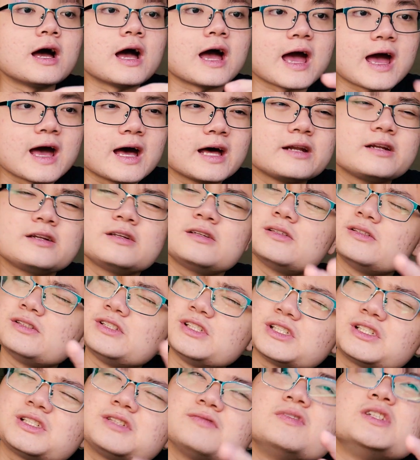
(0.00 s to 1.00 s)
and
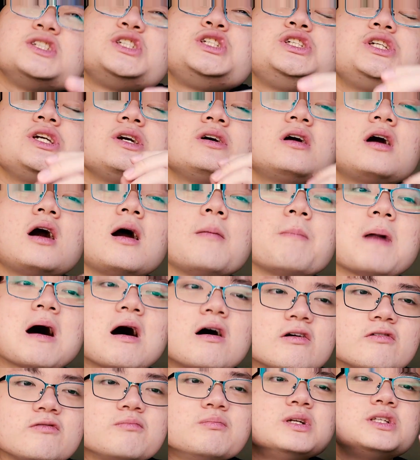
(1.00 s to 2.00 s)
just the sheer
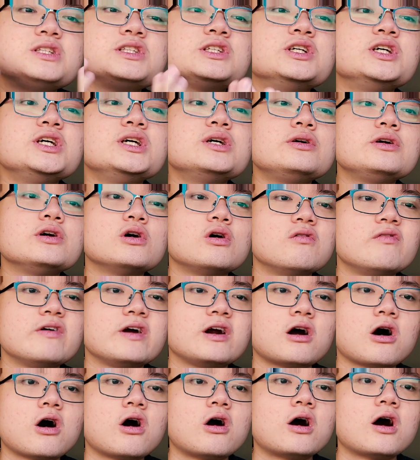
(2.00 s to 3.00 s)
amount of material
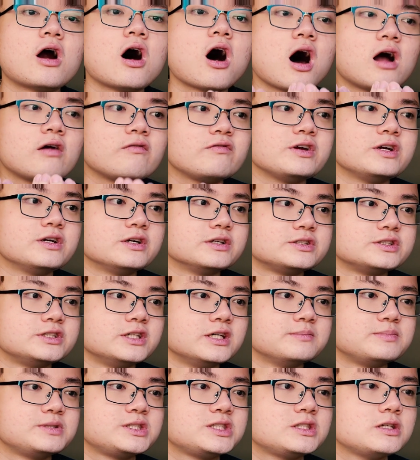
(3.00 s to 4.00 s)
there are on the ear
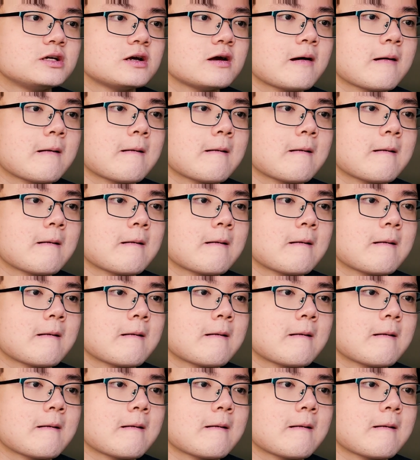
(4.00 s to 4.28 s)
tips